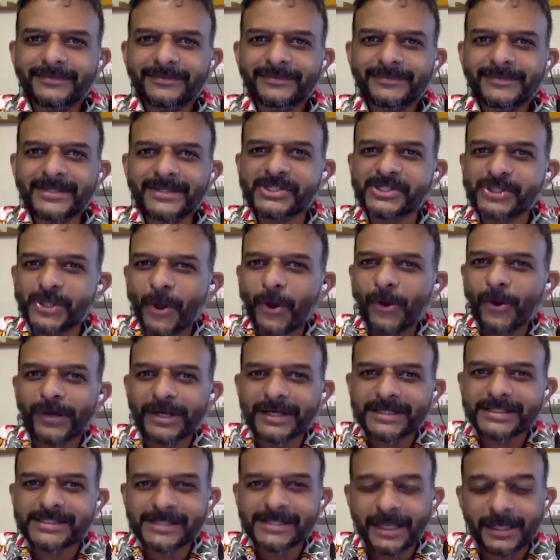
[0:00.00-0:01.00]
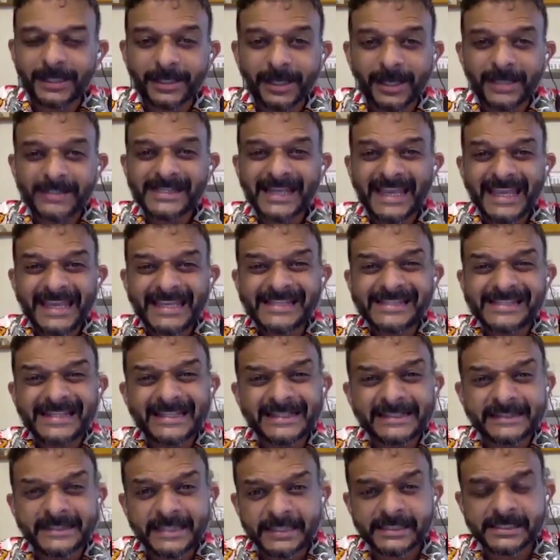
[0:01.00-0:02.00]
The song is telling us,
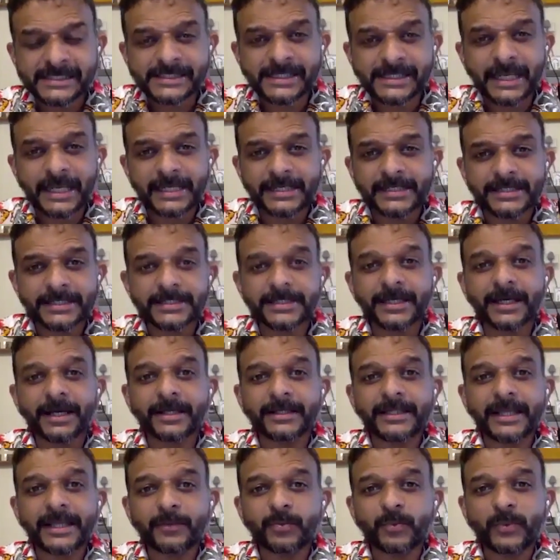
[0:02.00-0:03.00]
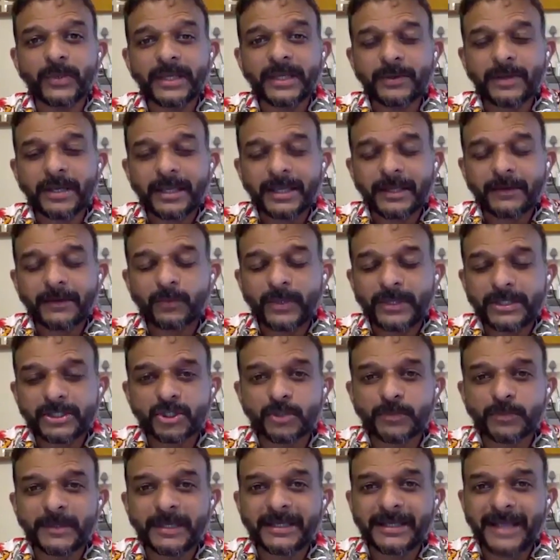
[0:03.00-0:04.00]
isn't this the India that we
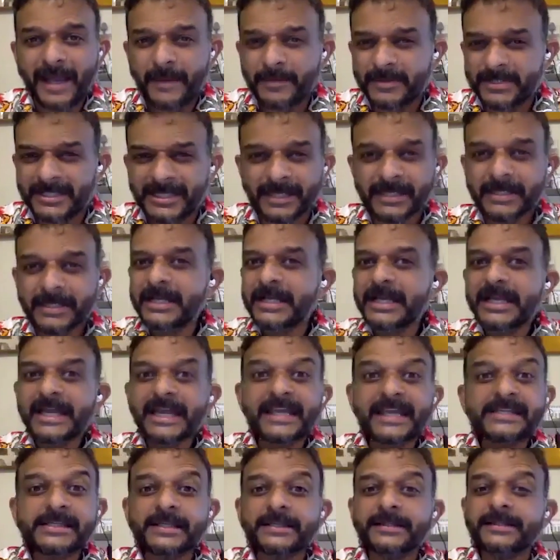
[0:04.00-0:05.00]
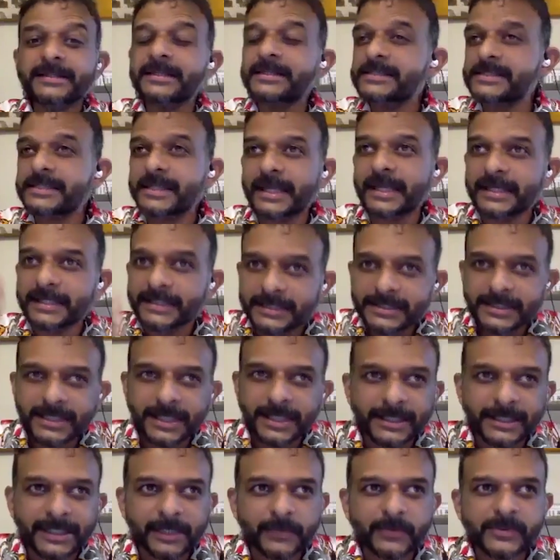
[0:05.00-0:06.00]
should be inhabiting? Isn't this the
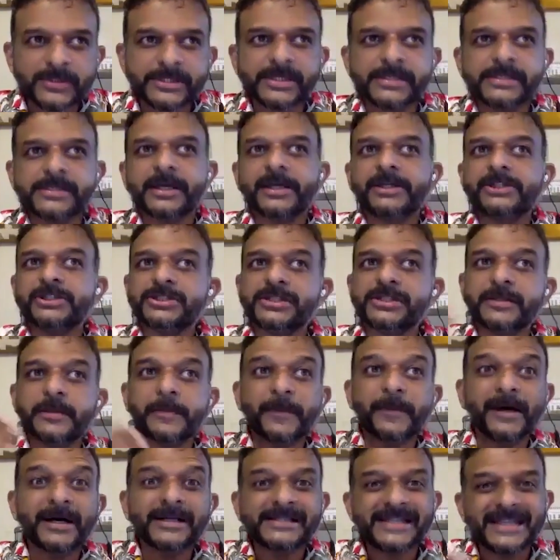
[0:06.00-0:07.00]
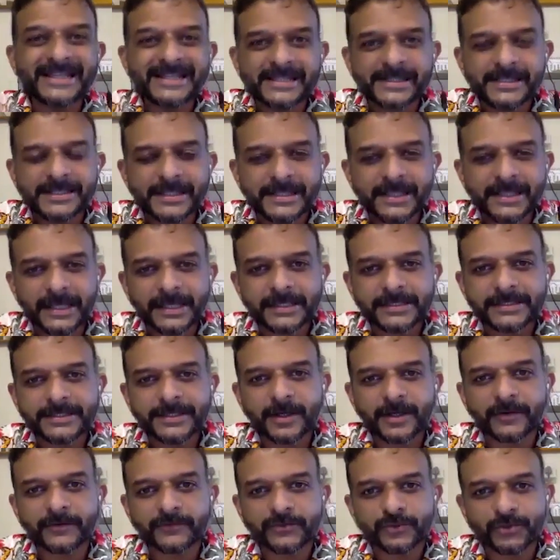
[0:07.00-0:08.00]
India that was discussed in the past? Isn't the
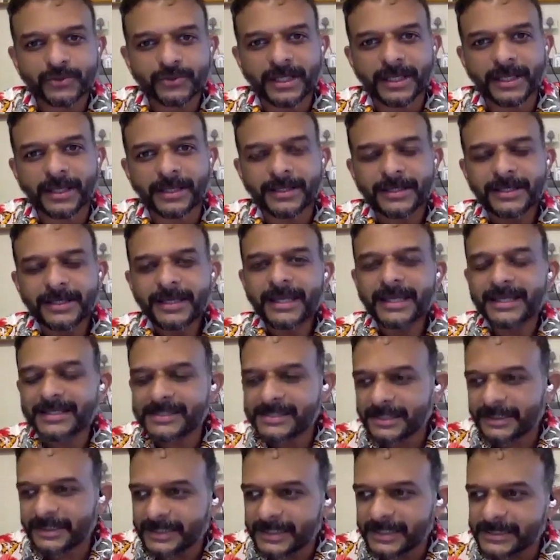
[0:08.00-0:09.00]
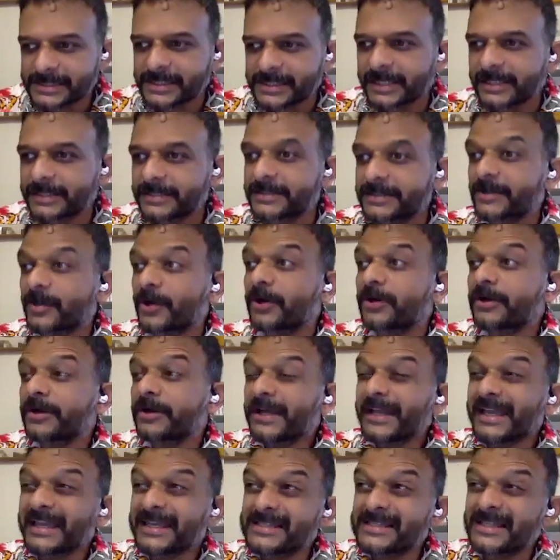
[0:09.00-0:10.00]
India of today? Isn't this the India?
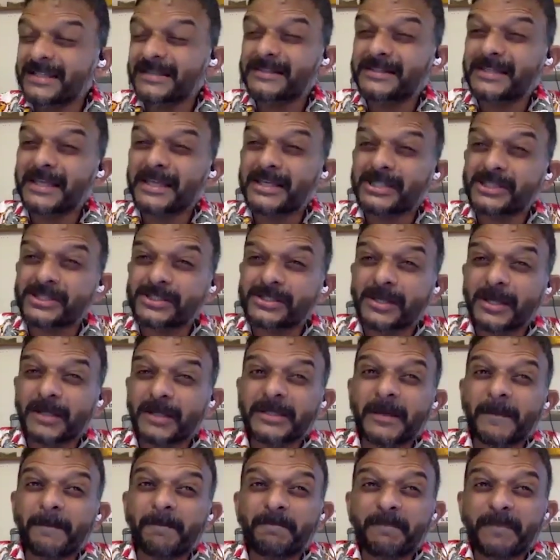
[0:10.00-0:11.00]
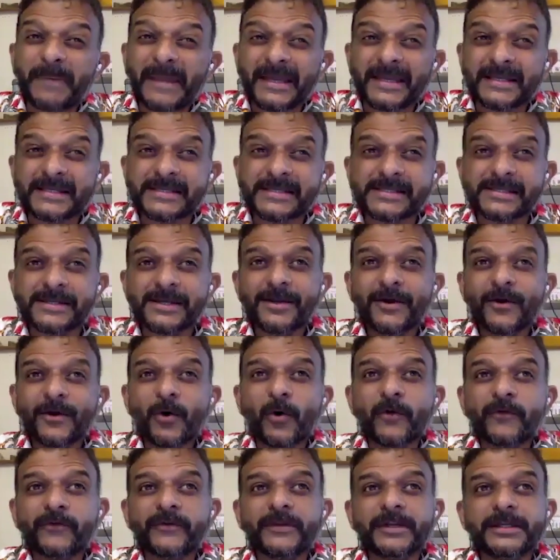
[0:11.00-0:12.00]
Isn't this the base
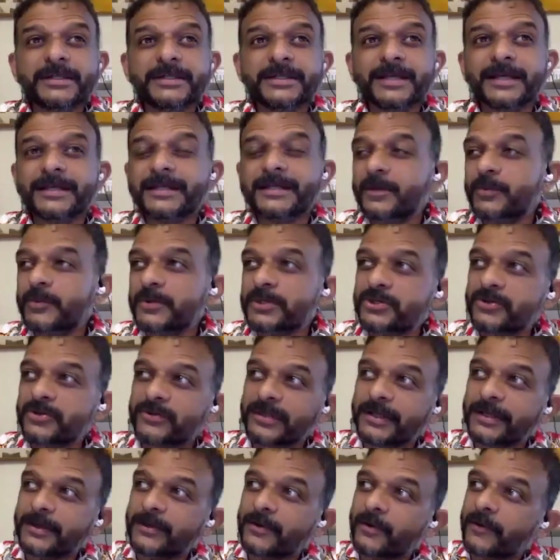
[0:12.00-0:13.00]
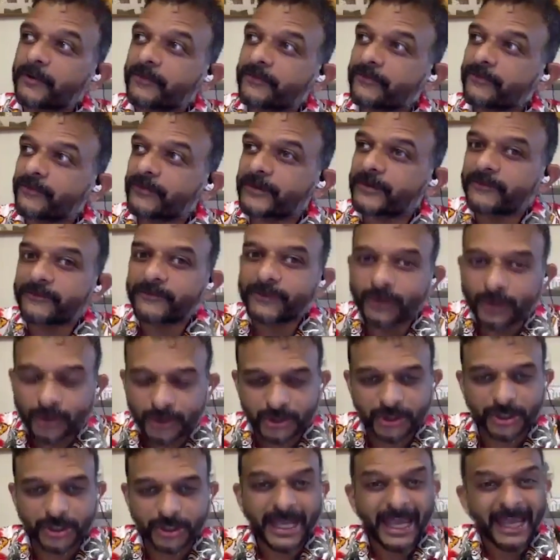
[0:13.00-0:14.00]
of an India that we should think of for the
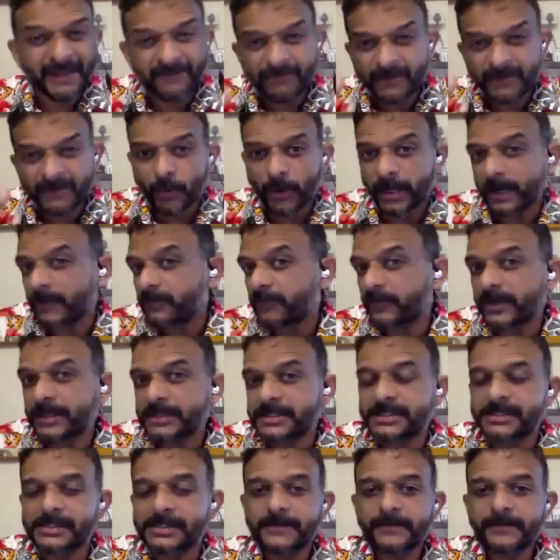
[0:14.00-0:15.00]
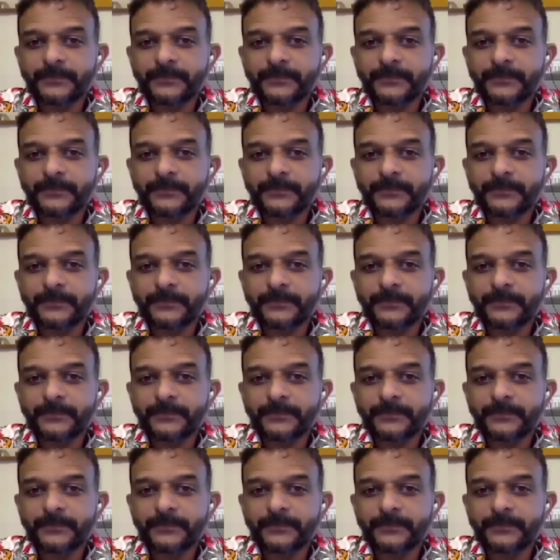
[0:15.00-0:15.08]
future? Every one of us.